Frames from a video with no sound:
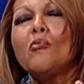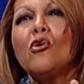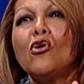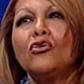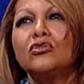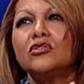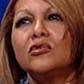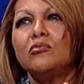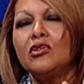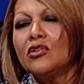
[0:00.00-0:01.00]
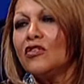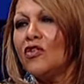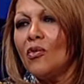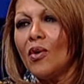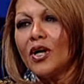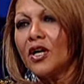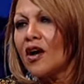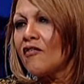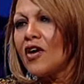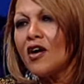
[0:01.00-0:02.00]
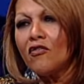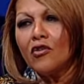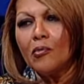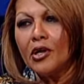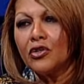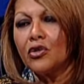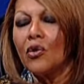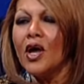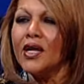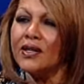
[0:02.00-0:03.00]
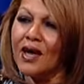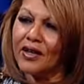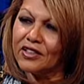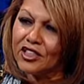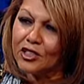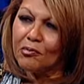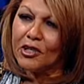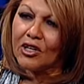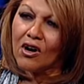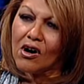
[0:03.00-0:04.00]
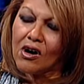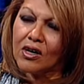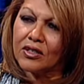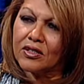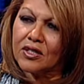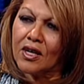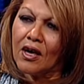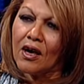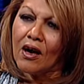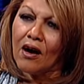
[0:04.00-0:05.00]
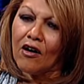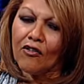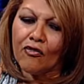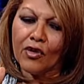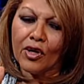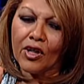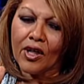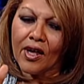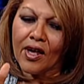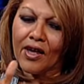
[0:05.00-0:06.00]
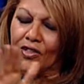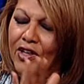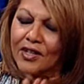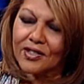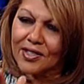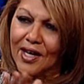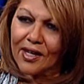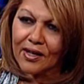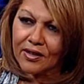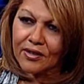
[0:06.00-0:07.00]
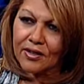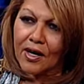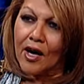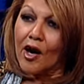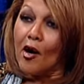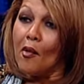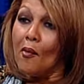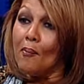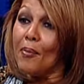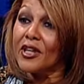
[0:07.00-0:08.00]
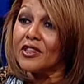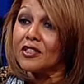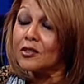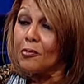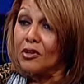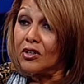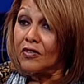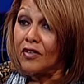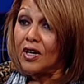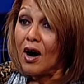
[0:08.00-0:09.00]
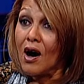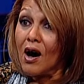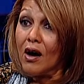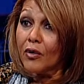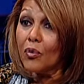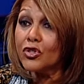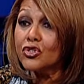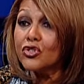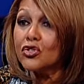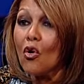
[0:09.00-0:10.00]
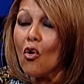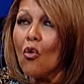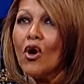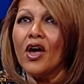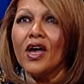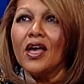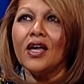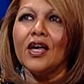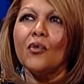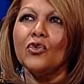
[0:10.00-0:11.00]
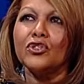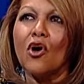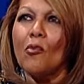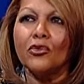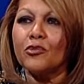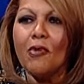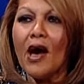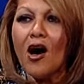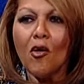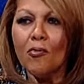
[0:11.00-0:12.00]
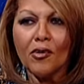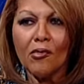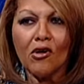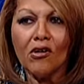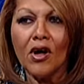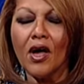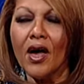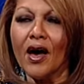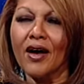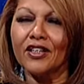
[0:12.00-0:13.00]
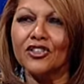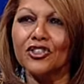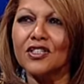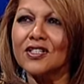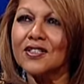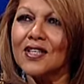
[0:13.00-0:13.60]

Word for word: most beautiful wedding I've ever been to. Oh. Not just because of the aesthetics, mm. but the Spirit of God oh, Amen. was so it was almost palpable. Amen. I could just